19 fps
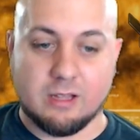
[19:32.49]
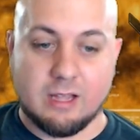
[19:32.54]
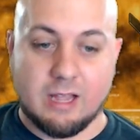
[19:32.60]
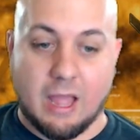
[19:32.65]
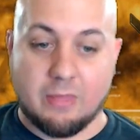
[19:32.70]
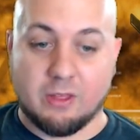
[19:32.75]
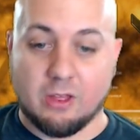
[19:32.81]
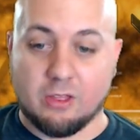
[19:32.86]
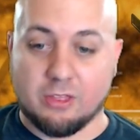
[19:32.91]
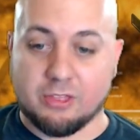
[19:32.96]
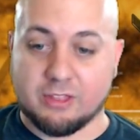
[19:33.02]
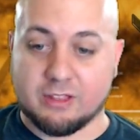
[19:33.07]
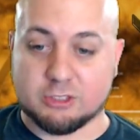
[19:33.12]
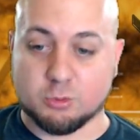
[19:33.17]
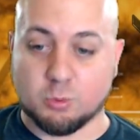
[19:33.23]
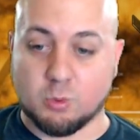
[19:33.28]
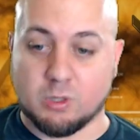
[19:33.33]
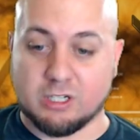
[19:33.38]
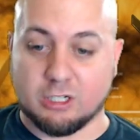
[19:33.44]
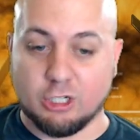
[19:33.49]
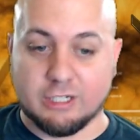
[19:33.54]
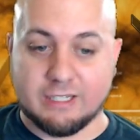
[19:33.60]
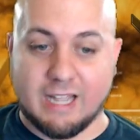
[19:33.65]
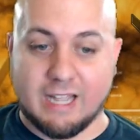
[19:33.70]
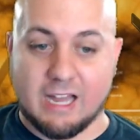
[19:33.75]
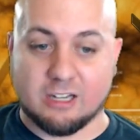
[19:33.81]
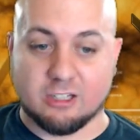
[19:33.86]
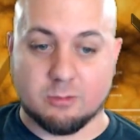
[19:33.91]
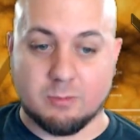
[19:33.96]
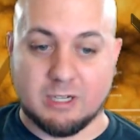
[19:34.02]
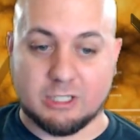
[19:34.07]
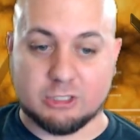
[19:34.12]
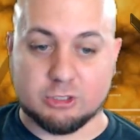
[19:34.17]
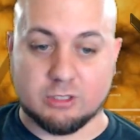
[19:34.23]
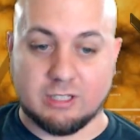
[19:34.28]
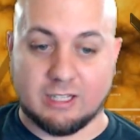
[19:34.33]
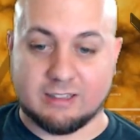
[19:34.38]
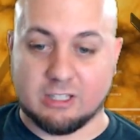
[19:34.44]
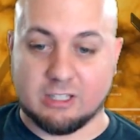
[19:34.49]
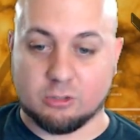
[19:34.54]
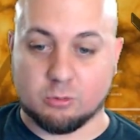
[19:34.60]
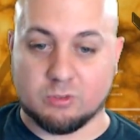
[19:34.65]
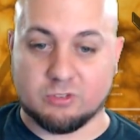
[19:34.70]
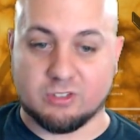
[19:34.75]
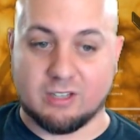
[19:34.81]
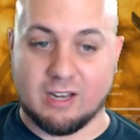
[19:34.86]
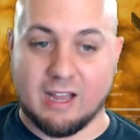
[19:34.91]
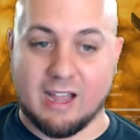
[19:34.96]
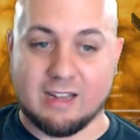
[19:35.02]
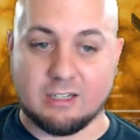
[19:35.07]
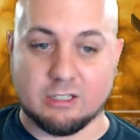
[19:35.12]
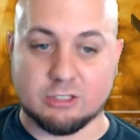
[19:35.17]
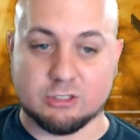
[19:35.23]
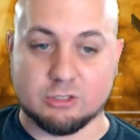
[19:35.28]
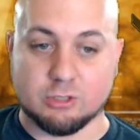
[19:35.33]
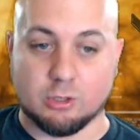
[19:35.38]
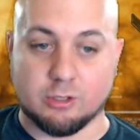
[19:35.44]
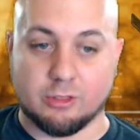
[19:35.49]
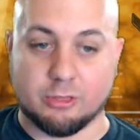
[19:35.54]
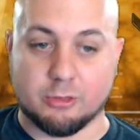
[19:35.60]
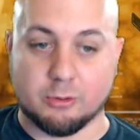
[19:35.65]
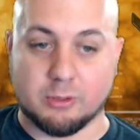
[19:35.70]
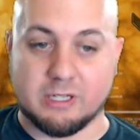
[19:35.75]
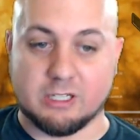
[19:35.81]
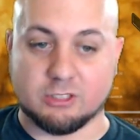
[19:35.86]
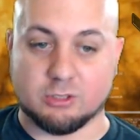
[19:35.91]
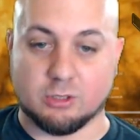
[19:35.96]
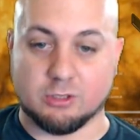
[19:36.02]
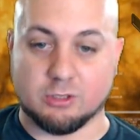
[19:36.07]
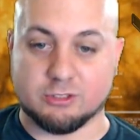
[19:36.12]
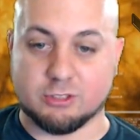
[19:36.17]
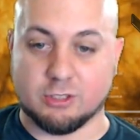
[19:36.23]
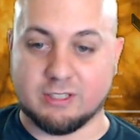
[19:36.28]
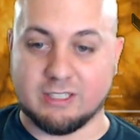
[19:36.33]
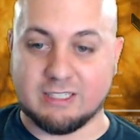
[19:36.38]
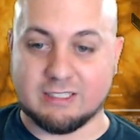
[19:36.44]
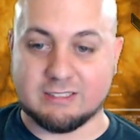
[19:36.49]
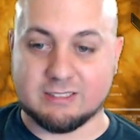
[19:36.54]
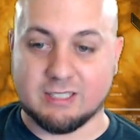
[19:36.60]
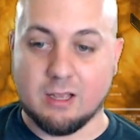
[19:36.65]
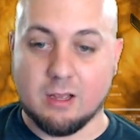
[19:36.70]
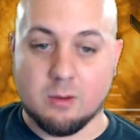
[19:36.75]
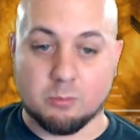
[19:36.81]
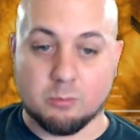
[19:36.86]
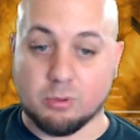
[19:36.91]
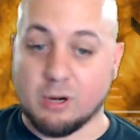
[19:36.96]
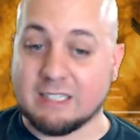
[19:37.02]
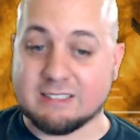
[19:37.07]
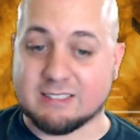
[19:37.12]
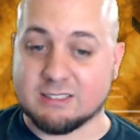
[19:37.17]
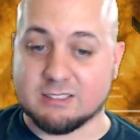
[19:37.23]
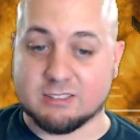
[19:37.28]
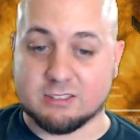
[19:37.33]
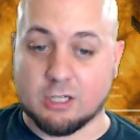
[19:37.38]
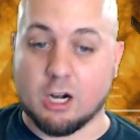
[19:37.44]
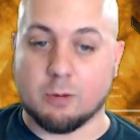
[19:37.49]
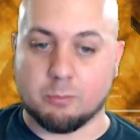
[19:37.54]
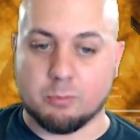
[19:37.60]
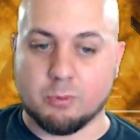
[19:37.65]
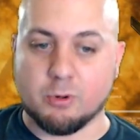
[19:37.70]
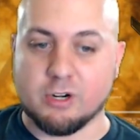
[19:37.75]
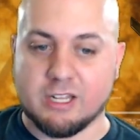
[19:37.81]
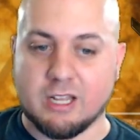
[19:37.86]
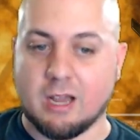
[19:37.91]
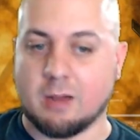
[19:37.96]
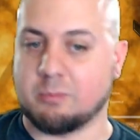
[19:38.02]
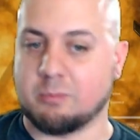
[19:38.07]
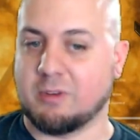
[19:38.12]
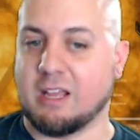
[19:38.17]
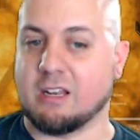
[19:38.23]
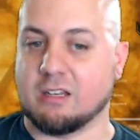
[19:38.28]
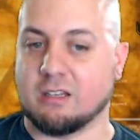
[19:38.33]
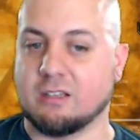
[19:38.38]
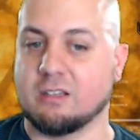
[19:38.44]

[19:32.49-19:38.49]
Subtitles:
And the other thing that you want to look at is to make sure, like, this one's 9 years old and 3 years old. So these prices are pretty updated.